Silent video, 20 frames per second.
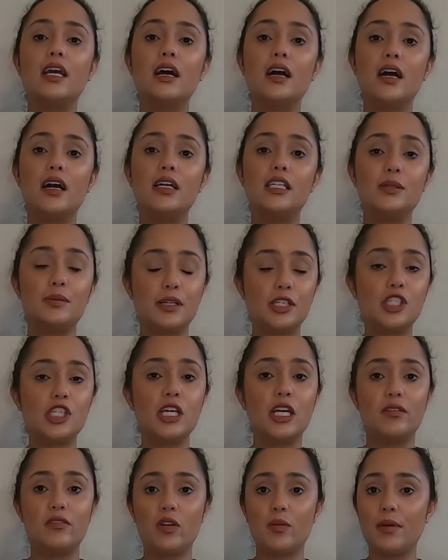
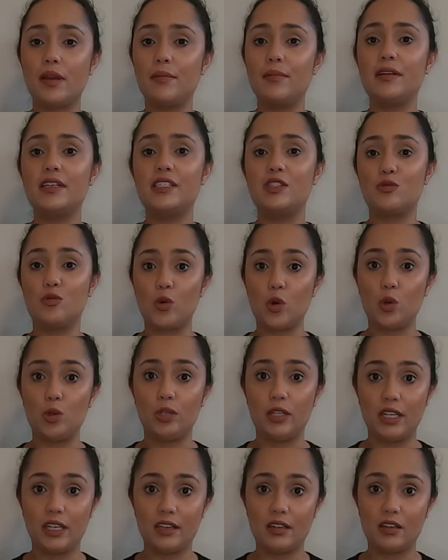especially if your baby is
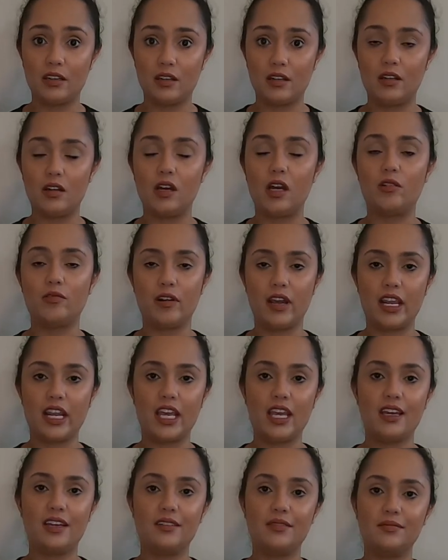rolling
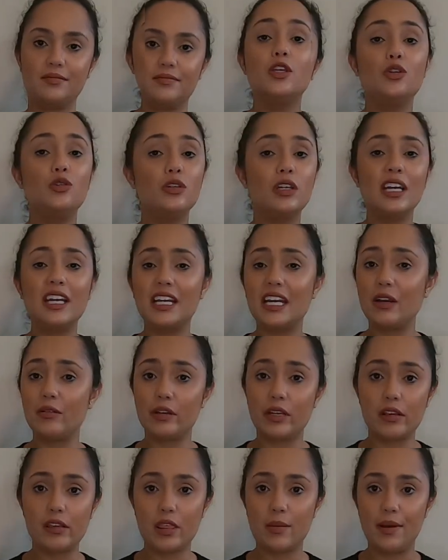already. You can get
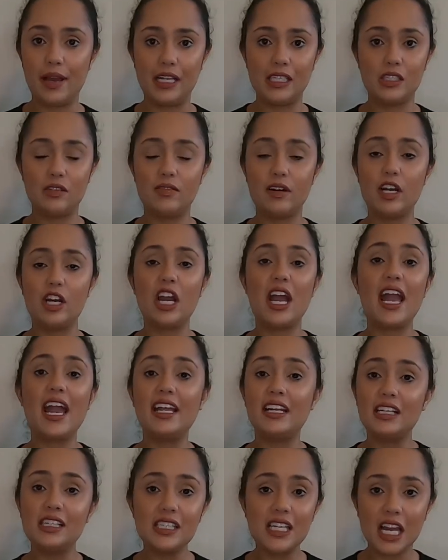rid of the pacifier
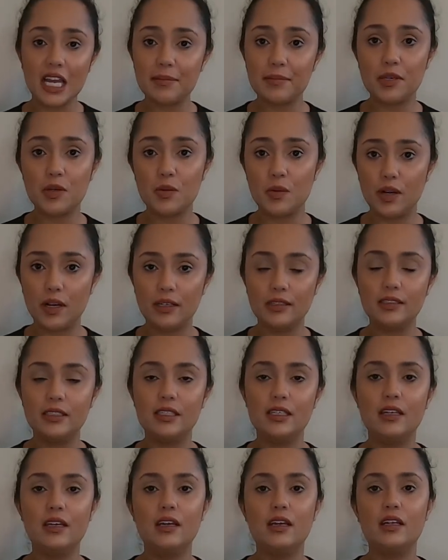anytime you want.
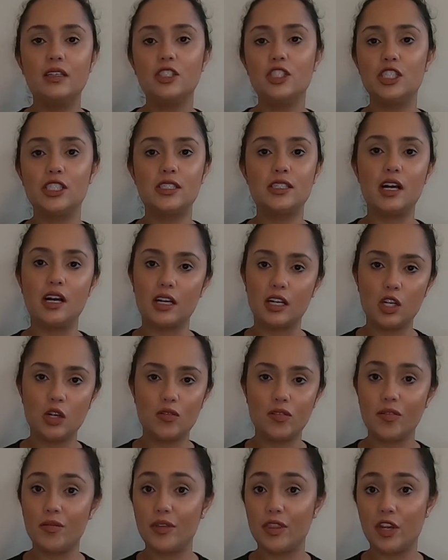Just talk it
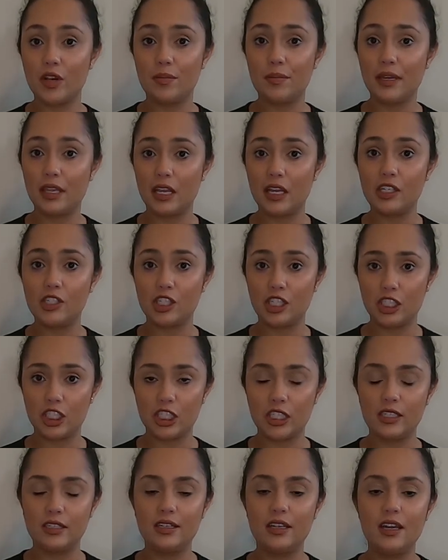over with your
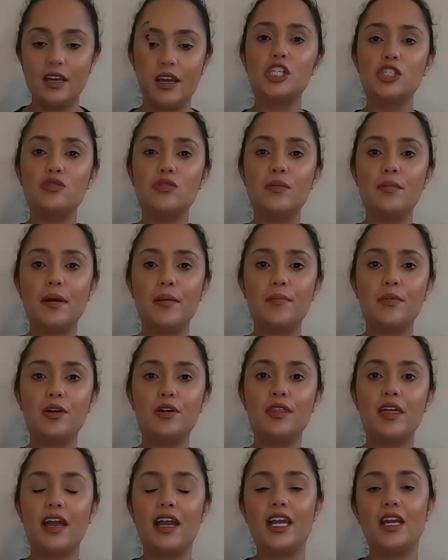pediatrician. Just remember
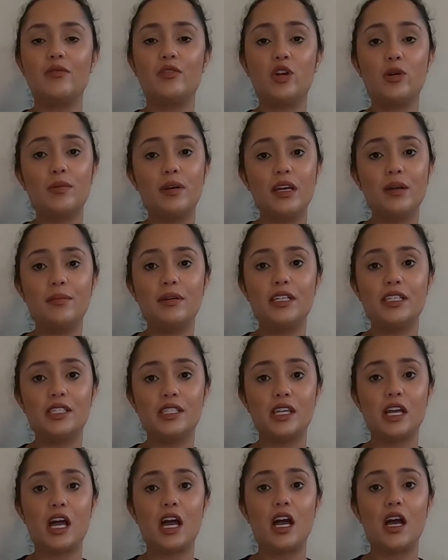that if your baby
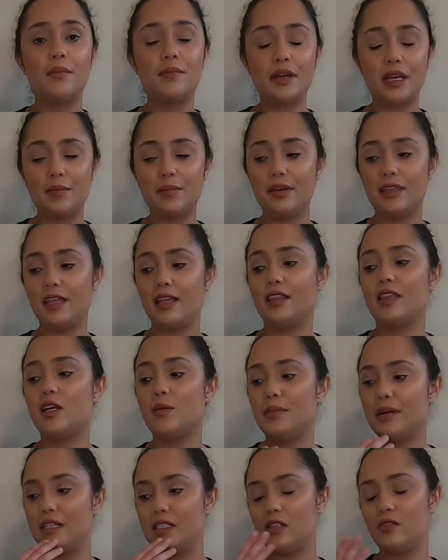is a baby that their
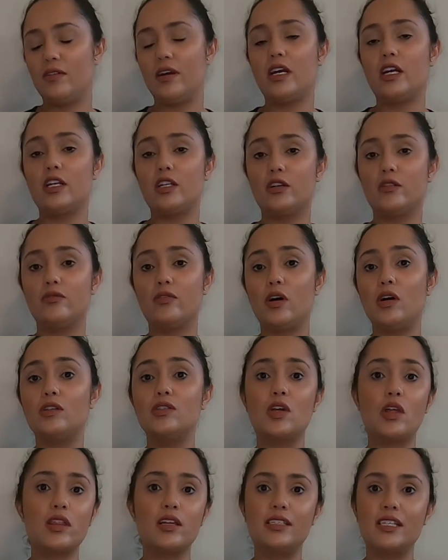pacifier falls
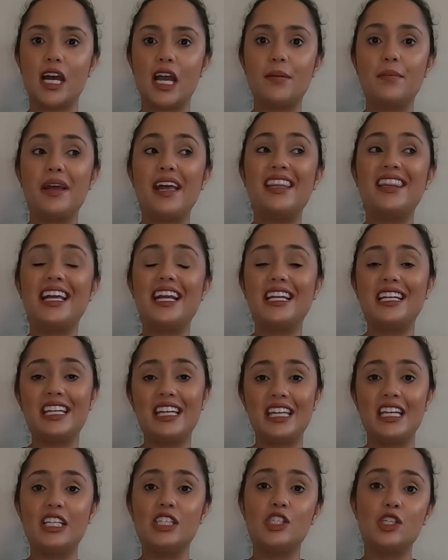all the time and they
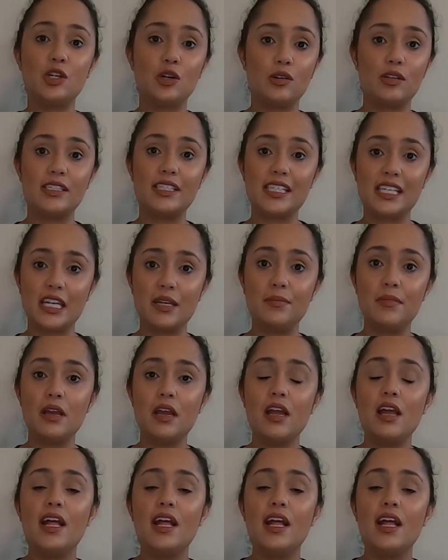need it to go to sleep,